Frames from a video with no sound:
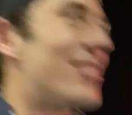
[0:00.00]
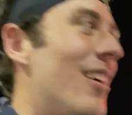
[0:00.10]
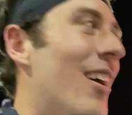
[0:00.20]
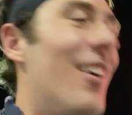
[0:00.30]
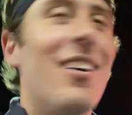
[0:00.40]

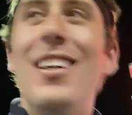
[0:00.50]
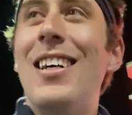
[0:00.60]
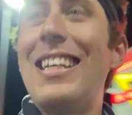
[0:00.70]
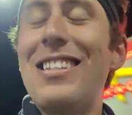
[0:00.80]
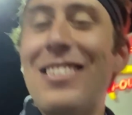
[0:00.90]
so
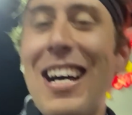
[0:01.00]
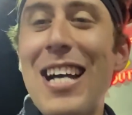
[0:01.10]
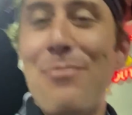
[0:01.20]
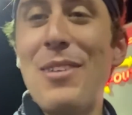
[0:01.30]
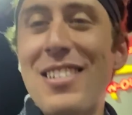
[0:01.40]
the
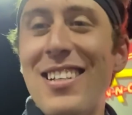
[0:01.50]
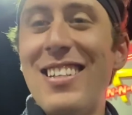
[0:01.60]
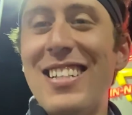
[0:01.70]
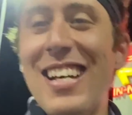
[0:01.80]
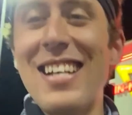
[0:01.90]
last mission of
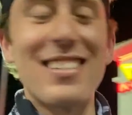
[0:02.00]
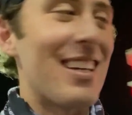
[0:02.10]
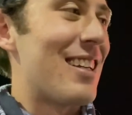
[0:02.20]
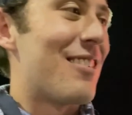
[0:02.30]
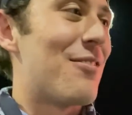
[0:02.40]
the day is
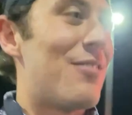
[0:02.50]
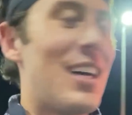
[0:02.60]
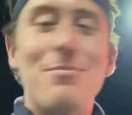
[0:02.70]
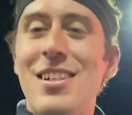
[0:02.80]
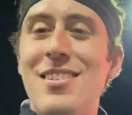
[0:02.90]
getting
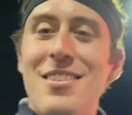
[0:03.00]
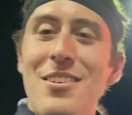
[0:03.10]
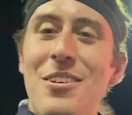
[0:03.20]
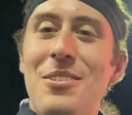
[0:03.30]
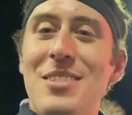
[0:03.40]
5 miles to
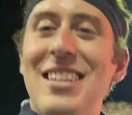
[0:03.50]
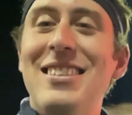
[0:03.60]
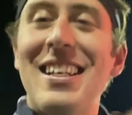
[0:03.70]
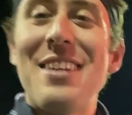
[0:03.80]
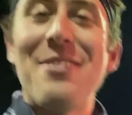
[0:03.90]
the hotel
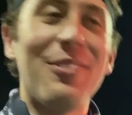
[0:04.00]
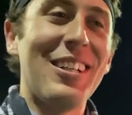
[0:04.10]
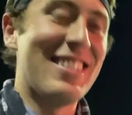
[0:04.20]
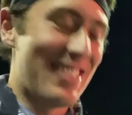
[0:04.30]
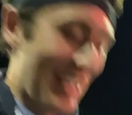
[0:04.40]

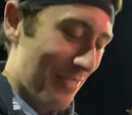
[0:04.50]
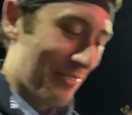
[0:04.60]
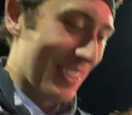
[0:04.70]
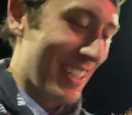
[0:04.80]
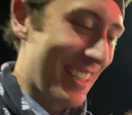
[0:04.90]

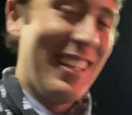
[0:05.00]
safely.